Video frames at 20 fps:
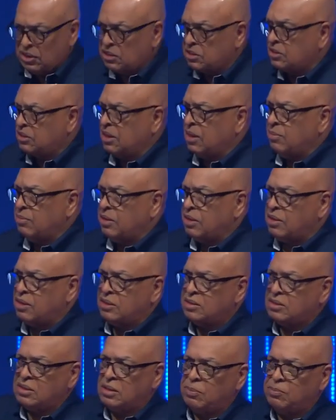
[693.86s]
16,
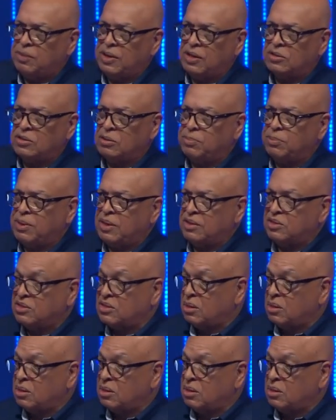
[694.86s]
because the Apostle Paul